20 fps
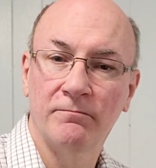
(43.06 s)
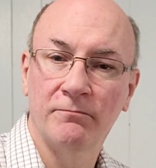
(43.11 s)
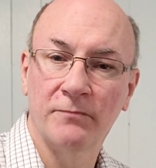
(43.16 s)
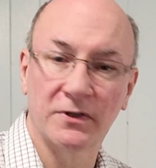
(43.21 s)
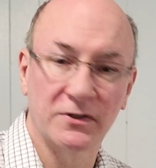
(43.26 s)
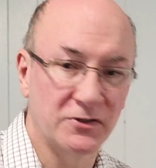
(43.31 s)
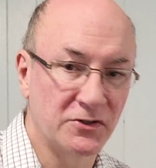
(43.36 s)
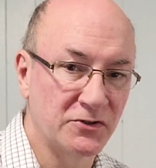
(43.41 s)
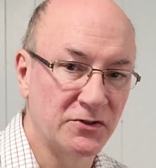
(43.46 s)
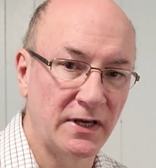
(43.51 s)

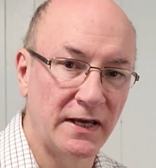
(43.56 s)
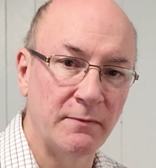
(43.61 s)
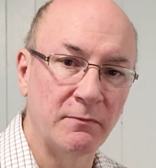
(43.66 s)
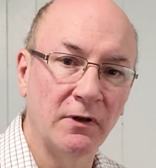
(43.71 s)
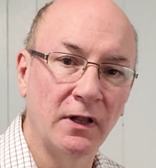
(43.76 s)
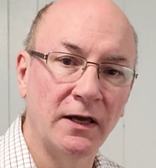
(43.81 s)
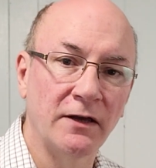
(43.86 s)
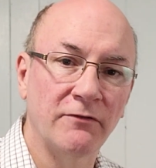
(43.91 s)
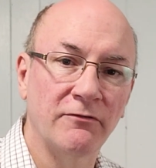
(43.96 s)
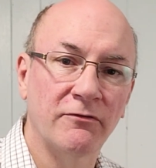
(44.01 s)
That's the same
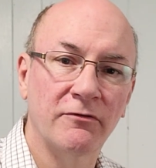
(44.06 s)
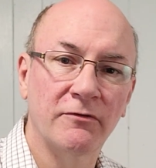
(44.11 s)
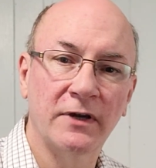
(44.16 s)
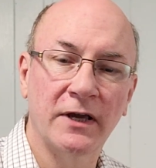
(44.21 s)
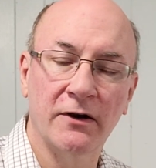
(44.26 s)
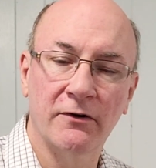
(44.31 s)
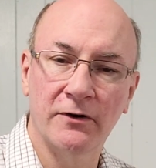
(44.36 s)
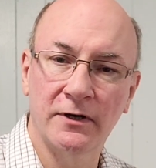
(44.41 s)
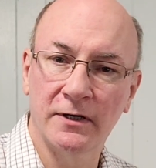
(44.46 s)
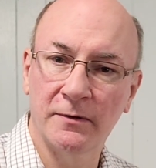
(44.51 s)
life
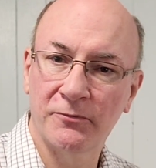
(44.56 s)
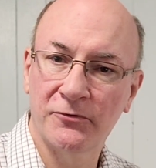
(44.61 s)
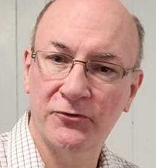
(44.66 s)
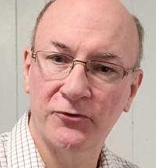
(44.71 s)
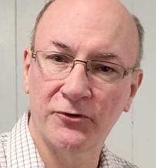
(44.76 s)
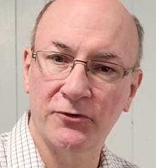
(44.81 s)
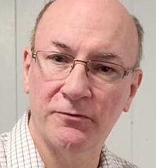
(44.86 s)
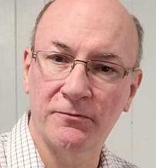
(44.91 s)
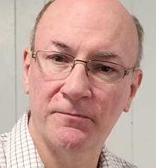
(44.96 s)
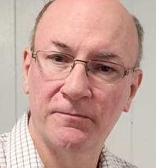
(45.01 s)
carrying up
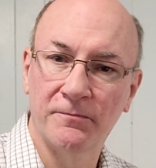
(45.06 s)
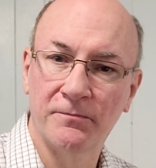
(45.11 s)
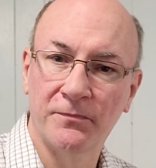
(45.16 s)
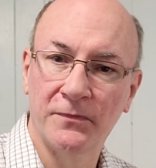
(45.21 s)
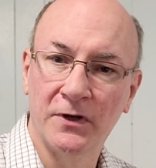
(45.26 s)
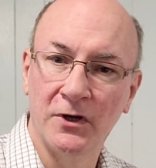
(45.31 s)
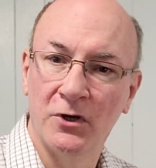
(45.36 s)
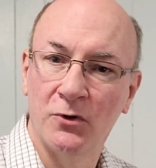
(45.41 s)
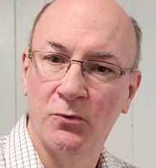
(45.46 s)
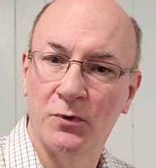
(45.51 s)
through,
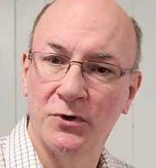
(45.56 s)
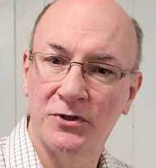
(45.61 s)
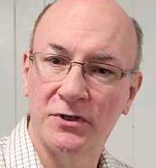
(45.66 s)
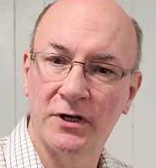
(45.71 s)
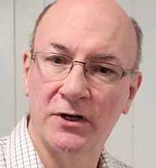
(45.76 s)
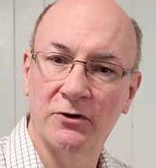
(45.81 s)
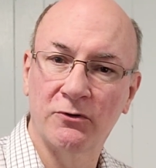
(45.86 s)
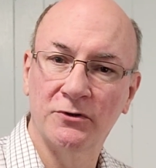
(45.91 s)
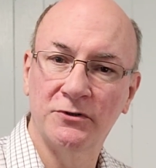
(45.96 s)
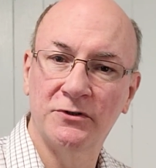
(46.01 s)
which
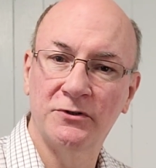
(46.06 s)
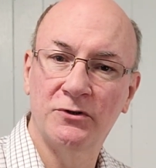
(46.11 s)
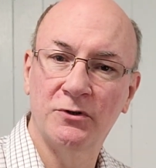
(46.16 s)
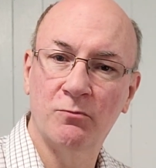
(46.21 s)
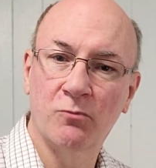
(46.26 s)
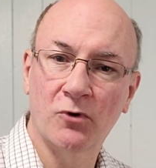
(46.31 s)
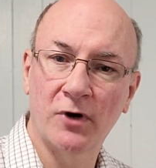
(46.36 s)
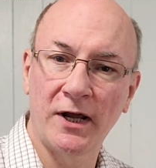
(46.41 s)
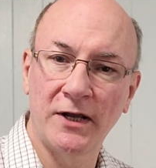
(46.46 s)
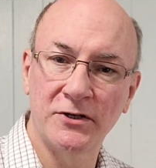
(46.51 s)
then goes into
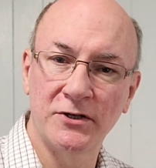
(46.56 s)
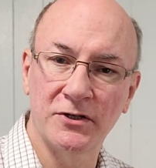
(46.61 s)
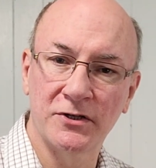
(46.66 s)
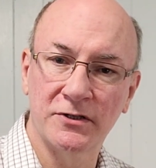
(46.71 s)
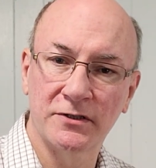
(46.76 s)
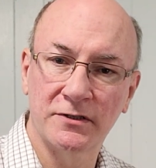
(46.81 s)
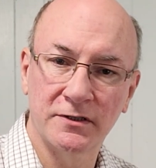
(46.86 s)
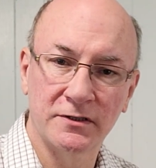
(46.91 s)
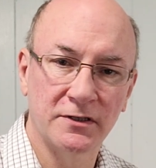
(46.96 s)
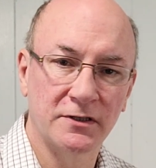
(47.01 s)

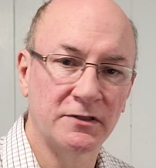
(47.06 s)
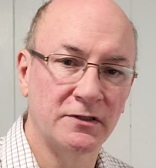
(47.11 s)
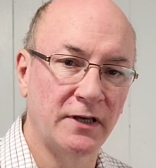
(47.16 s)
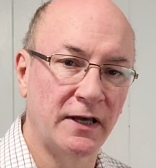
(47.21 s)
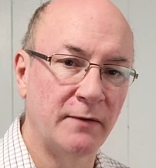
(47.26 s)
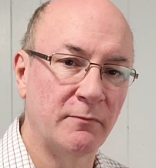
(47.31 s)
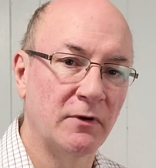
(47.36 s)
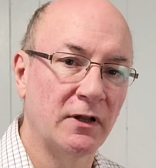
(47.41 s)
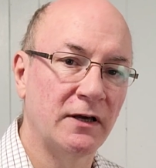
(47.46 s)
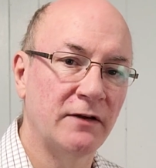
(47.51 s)
branches, the
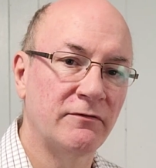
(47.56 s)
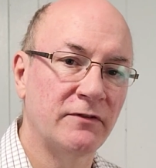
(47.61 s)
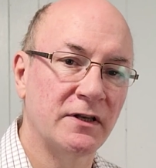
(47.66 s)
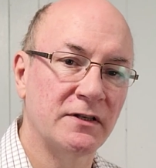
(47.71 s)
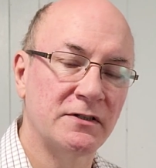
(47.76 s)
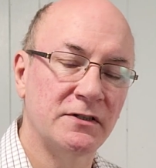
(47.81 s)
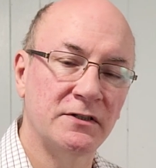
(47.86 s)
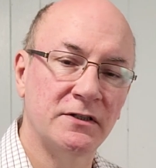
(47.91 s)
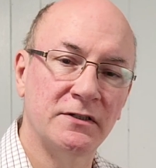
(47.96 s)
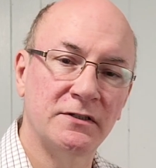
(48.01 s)
same life
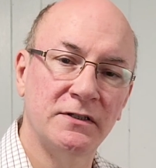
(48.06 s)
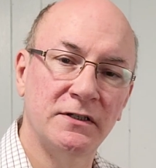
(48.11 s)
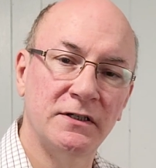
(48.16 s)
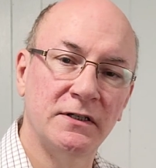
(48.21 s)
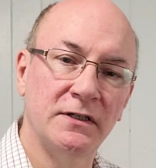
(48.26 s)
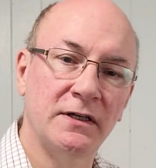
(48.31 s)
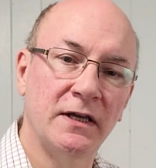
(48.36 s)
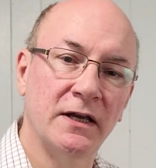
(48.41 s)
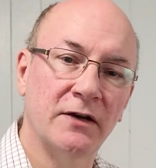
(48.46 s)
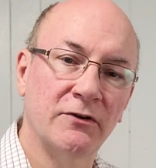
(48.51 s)
that's in the
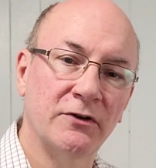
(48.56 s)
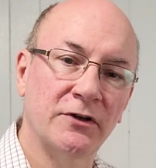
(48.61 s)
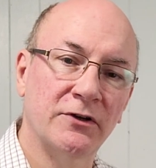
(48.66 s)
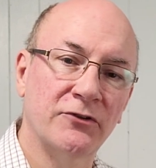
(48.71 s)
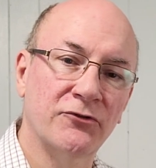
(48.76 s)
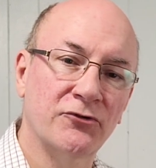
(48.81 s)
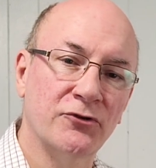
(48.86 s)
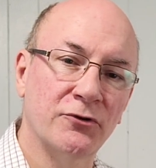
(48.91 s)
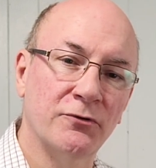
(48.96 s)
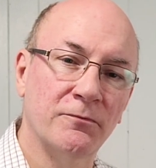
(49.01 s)
seed carrying
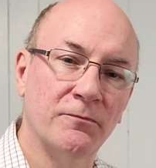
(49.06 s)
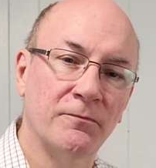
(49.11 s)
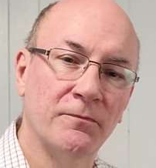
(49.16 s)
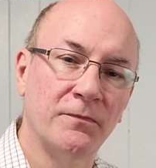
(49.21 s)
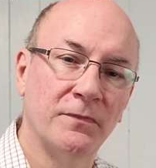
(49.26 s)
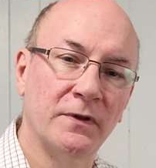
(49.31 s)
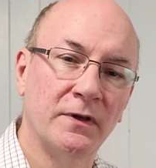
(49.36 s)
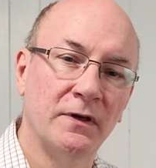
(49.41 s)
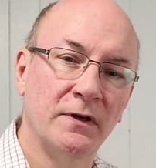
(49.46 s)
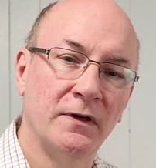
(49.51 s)
through.
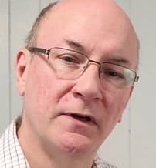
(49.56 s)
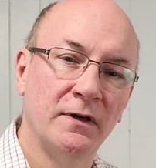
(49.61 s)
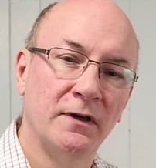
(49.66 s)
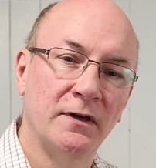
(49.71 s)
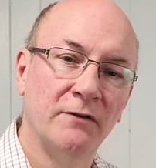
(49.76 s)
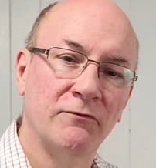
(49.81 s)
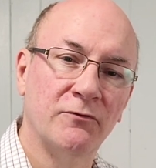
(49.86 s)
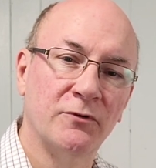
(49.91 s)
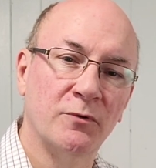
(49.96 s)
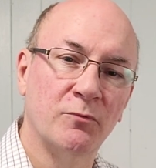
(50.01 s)

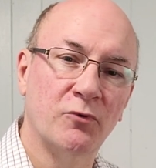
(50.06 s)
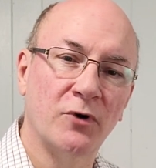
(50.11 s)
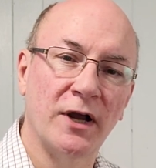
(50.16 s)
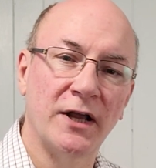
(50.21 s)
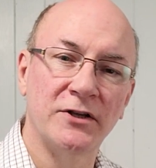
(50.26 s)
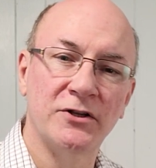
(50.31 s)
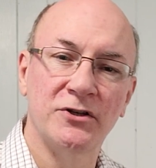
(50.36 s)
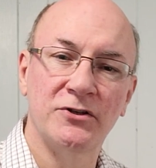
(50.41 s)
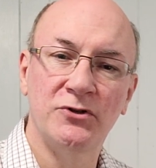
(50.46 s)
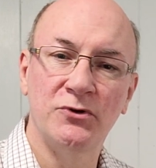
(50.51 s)
From the
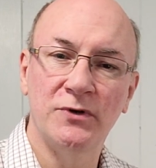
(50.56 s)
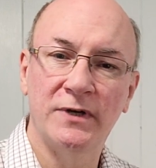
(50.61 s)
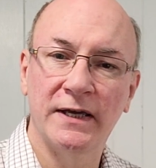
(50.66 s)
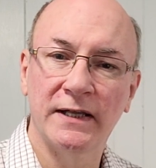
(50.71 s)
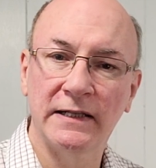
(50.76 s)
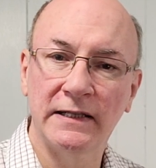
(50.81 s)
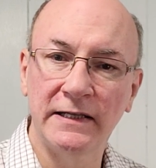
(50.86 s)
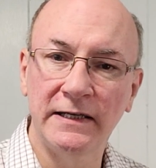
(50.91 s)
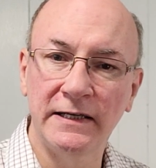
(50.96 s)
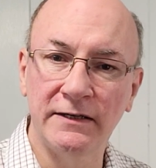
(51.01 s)
branches, you
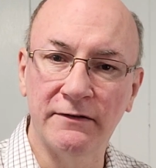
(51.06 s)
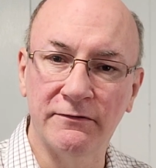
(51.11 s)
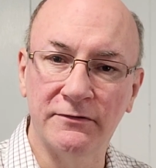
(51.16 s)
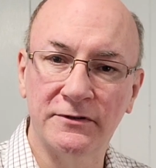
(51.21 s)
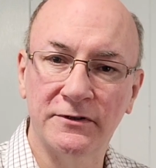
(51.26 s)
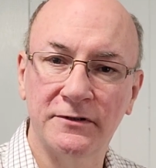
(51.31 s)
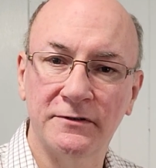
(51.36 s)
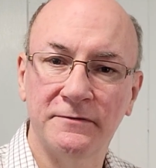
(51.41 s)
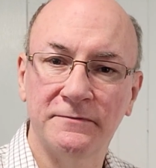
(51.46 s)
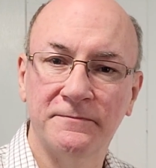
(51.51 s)
get
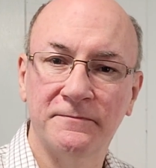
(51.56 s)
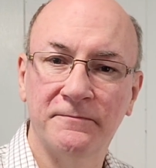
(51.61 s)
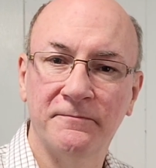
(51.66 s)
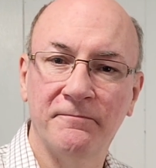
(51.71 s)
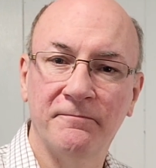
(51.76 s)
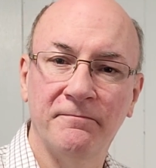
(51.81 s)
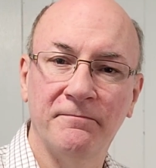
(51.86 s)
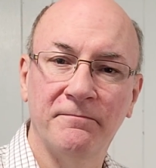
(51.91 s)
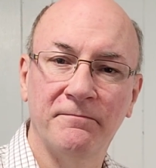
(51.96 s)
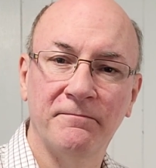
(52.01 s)
leaves.
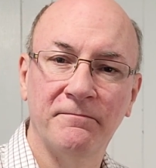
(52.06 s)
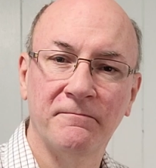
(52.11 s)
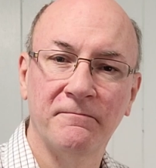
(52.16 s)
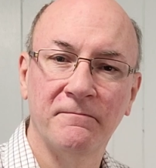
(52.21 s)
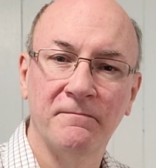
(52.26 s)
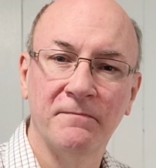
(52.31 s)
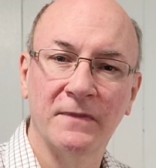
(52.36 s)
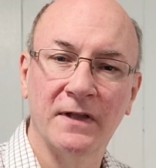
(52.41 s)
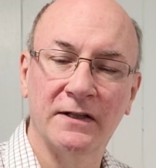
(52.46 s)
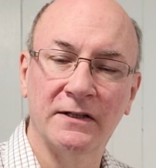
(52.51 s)

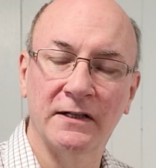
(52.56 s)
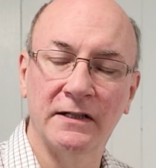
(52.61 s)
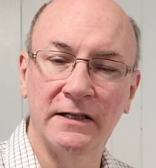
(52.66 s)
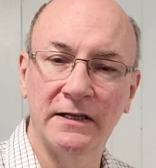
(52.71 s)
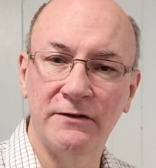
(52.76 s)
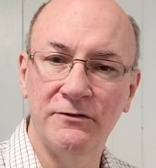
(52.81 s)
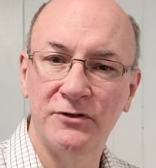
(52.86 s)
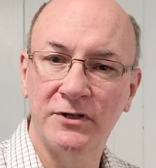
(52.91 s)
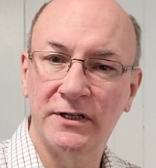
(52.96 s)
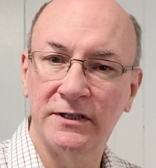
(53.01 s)
From the
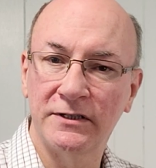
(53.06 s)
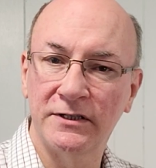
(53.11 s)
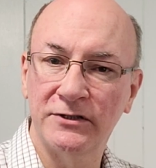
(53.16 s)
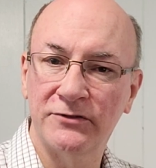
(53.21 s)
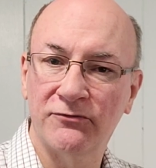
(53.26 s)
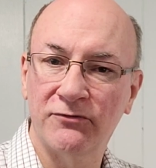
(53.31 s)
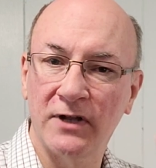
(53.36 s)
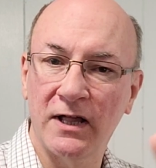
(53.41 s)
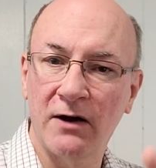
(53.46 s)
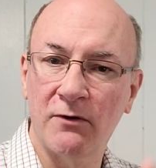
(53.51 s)
leaves, you get these
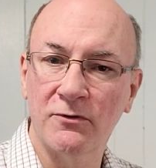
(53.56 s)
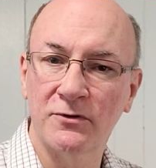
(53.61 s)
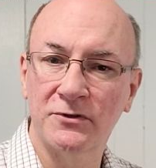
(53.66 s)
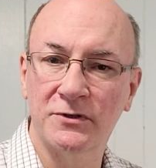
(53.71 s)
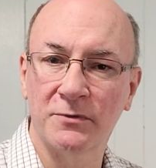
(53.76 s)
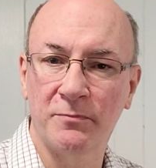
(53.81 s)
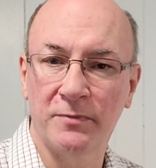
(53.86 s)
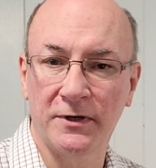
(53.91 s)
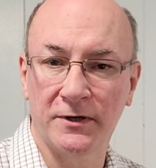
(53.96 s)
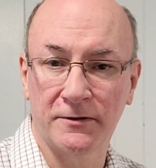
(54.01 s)
flowers
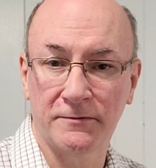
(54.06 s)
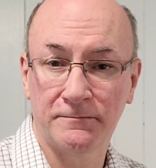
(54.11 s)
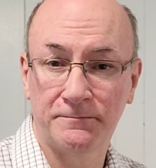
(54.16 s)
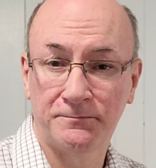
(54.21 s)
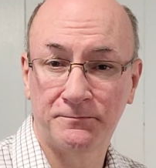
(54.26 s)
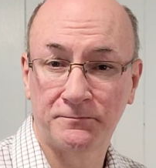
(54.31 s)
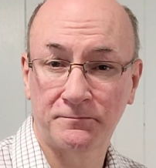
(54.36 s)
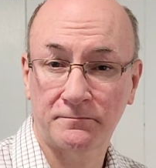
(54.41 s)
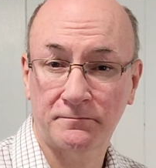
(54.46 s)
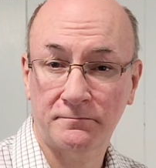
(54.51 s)
appear,
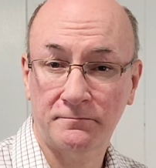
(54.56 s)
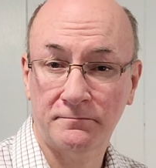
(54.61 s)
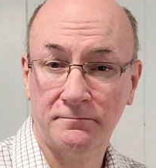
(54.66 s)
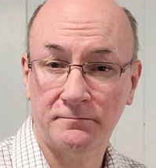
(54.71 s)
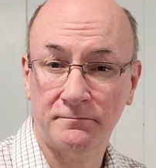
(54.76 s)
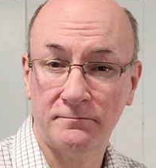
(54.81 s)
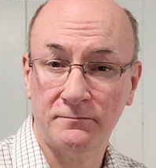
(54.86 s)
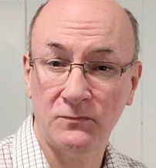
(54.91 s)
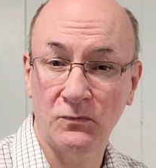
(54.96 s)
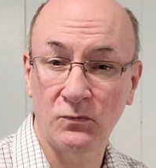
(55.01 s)

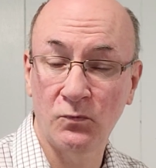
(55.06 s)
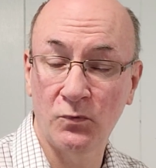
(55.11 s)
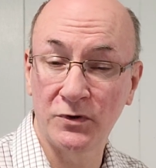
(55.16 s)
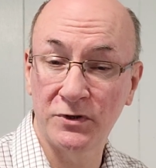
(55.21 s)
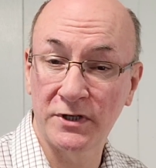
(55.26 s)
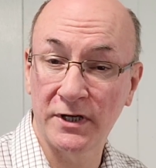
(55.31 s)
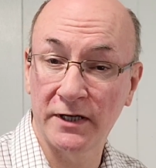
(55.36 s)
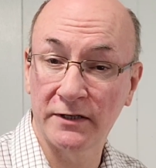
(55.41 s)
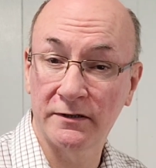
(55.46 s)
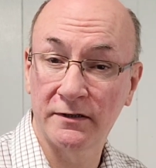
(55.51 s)

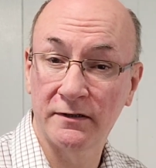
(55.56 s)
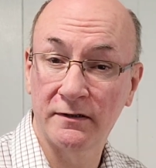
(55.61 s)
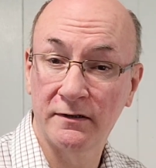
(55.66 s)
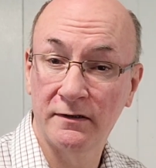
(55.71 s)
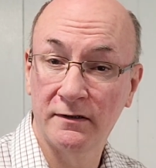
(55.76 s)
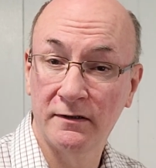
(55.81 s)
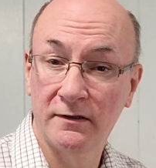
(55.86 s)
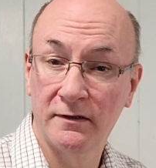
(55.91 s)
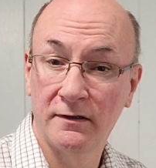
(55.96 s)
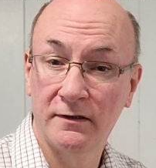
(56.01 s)
which get
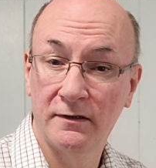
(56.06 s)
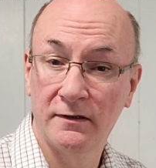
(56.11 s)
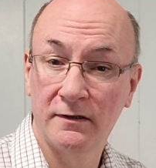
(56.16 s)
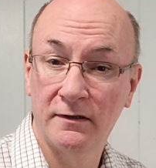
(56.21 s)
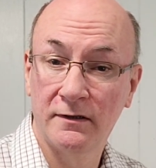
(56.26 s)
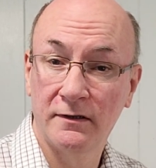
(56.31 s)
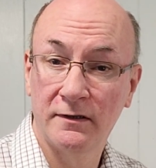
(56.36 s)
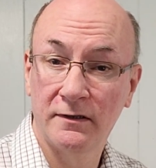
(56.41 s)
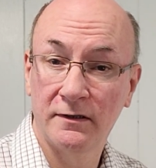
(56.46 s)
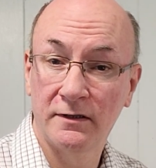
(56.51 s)

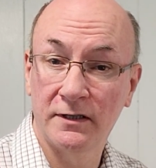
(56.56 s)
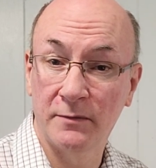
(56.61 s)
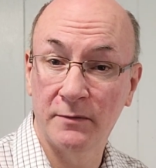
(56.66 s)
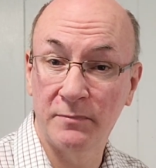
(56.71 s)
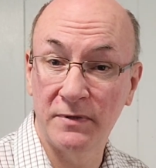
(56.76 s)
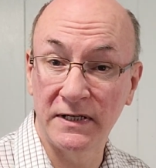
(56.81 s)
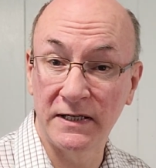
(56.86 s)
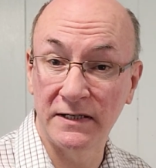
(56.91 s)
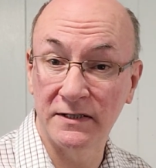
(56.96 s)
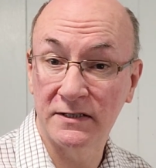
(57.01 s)
the
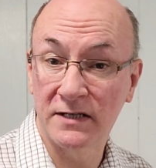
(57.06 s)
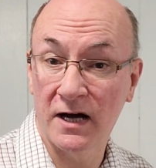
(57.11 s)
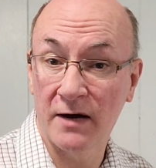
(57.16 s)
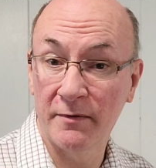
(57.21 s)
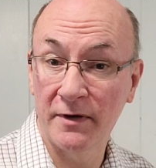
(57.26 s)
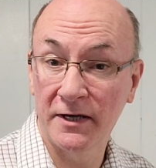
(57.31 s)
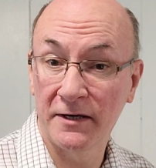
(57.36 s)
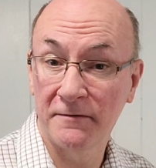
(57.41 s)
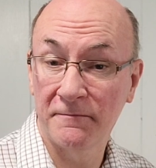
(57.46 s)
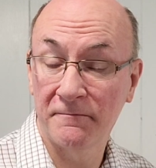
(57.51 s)
bees
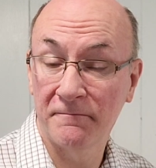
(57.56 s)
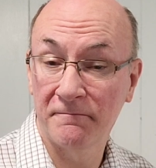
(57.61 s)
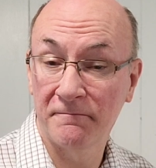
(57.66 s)
coming.